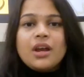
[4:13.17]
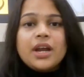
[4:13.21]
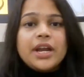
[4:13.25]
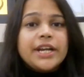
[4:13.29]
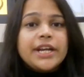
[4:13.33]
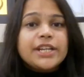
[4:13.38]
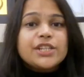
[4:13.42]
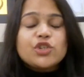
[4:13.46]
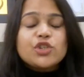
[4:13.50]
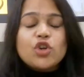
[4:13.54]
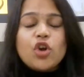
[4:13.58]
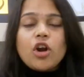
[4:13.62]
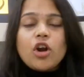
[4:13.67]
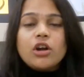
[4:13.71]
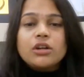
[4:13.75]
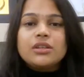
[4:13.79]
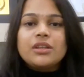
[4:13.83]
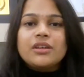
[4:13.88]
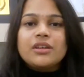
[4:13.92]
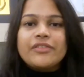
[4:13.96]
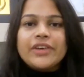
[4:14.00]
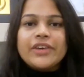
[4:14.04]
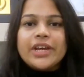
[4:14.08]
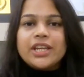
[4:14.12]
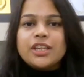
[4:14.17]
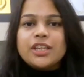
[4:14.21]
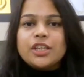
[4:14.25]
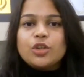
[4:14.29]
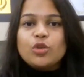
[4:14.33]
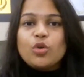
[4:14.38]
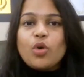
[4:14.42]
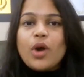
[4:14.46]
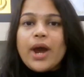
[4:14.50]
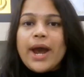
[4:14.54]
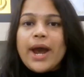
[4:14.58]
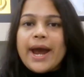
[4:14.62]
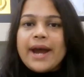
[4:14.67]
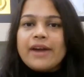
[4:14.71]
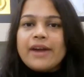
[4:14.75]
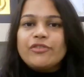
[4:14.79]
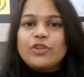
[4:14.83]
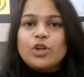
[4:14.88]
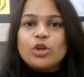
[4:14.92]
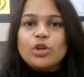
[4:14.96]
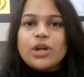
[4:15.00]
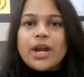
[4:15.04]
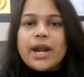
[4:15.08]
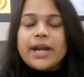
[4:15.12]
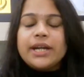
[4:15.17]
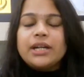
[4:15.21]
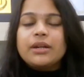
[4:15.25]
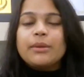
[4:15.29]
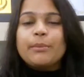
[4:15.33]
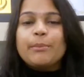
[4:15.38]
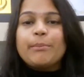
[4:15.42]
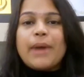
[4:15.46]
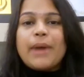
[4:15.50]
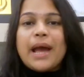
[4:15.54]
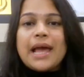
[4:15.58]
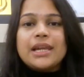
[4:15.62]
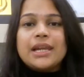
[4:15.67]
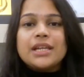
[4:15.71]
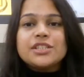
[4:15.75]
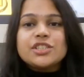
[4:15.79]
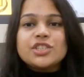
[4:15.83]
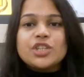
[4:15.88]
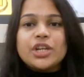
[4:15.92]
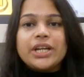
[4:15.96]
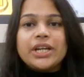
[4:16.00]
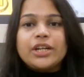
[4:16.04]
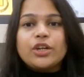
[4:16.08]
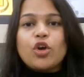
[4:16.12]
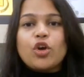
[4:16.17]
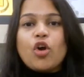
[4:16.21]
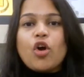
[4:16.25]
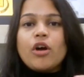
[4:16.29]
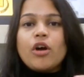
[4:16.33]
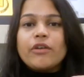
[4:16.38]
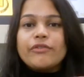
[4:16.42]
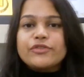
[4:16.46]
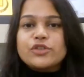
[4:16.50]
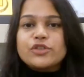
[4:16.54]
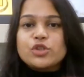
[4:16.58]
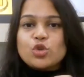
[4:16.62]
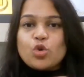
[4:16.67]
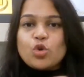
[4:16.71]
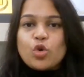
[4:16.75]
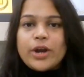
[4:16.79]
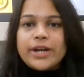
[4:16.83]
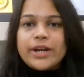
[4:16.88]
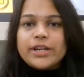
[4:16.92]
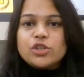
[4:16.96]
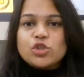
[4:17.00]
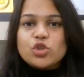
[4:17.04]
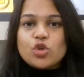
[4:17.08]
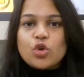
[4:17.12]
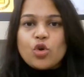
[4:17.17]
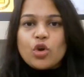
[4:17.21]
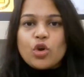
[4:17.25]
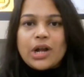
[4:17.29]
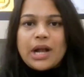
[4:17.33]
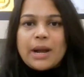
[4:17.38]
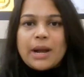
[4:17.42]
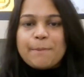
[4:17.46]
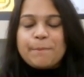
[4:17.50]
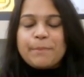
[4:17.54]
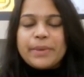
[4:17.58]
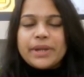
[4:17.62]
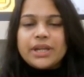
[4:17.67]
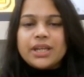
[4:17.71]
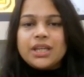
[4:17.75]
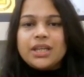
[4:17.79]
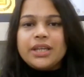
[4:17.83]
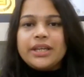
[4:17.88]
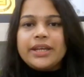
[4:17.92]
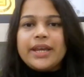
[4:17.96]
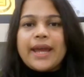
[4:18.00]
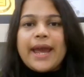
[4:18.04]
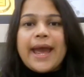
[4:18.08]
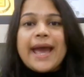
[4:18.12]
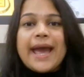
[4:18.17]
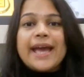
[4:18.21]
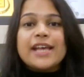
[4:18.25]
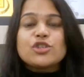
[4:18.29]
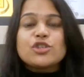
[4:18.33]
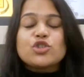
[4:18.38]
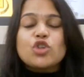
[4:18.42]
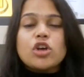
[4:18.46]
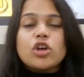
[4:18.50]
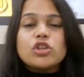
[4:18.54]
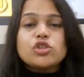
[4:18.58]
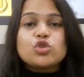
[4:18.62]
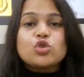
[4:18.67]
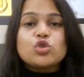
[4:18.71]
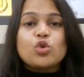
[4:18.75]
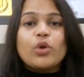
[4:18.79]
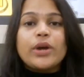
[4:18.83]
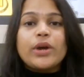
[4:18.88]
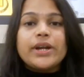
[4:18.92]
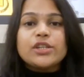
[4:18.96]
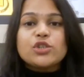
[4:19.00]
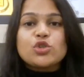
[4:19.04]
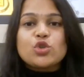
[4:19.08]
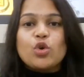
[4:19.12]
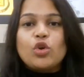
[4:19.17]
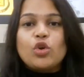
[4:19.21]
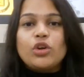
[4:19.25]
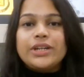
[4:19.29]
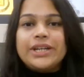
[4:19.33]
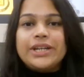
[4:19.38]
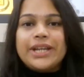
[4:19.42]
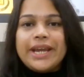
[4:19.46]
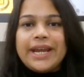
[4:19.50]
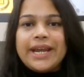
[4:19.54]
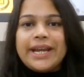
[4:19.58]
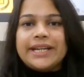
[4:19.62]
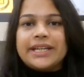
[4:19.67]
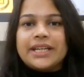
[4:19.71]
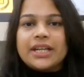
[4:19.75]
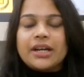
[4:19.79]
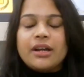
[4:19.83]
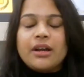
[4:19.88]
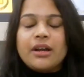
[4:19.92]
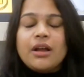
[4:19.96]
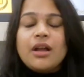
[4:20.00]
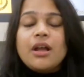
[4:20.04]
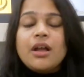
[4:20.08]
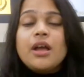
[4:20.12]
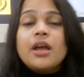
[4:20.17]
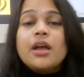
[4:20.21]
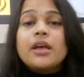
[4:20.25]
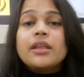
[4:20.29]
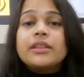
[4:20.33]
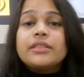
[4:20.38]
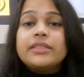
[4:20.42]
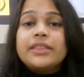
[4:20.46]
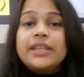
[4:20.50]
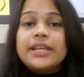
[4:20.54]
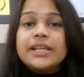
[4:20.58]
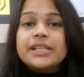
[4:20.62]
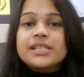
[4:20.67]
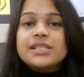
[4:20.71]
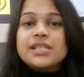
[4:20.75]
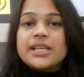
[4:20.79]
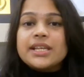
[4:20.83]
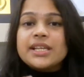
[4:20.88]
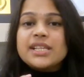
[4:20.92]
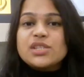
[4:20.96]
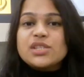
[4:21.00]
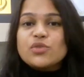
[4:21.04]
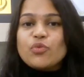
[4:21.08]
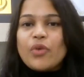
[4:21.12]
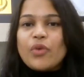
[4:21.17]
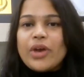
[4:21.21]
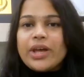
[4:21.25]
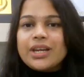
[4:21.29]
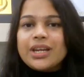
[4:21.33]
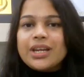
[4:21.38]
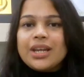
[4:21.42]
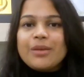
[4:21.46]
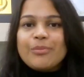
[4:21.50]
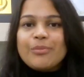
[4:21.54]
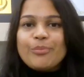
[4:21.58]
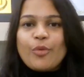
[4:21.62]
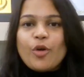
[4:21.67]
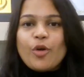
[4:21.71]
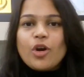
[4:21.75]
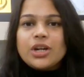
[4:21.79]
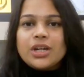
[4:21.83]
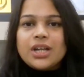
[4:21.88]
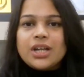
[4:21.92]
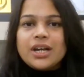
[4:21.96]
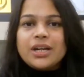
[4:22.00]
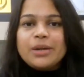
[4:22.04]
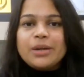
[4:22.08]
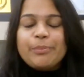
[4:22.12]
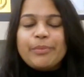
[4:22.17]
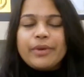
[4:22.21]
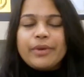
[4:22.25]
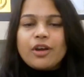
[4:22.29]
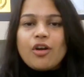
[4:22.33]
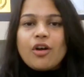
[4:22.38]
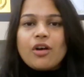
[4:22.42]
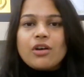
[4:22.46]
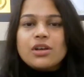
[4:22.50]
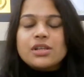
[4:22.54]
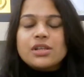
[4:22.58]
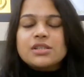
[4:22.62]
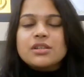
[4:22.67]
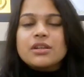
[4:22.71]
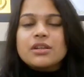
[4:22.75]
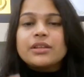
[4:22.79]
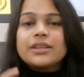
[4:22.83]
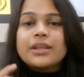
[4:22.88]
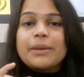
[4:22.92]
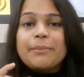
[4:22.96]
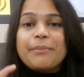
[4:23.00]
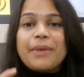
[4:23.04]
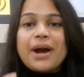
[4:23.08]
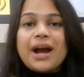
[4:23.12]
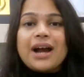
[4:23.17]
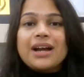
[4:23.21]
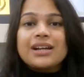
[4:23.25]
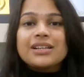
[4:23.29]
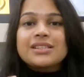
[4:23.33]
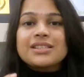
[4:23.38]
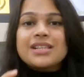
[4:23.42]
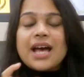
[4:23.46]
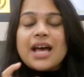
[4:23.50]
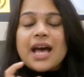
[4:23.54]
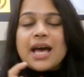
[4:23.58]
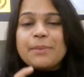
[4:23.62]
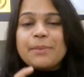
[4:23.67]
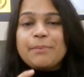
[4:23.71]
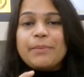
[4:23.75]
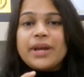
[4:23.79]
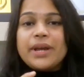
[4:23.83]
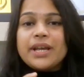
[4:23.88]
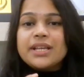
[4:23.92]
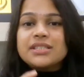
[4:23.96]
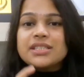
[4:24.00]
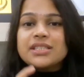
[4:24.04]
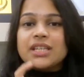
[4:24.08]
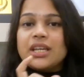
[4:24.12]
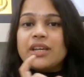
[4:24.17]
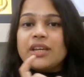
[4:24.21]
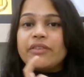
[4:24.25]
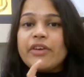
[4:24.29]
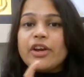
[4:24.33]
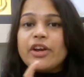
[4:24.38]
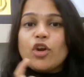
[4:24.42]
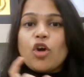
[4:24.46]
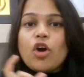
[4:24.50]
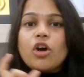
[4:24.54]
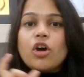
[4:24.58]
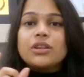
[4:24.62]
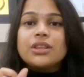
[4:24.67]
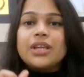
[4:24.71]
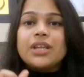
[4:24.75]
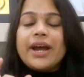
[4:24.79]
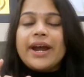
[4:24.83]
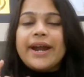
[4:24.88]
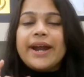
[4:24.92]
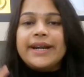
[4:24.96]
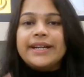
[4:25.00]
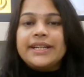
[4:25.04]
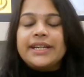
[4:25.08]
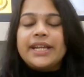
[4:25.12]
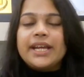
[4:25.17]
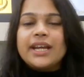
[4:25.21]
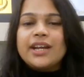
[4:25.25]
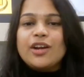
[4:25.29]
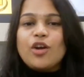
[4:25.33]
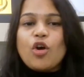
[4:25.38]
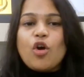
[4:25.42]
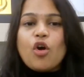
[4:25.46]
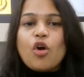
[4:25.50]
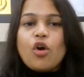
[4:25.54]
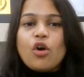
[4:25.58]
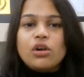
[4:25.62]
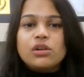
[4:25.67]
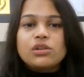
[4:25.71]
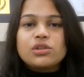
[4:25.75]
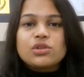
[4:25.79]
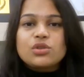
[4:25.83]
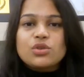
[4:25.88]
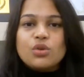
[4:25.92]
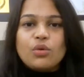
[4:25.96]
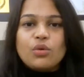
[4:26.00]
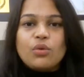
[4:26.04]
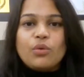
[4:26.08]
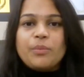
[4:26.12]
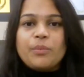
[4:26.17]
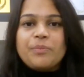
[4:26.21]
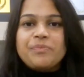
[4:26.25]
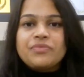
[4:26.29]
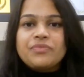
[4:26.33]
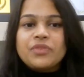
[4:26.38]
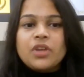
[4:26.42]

It's not the way. You have to write balance sheet of so and so company as on so and so date. This is very important because the marks are based even on the heading also.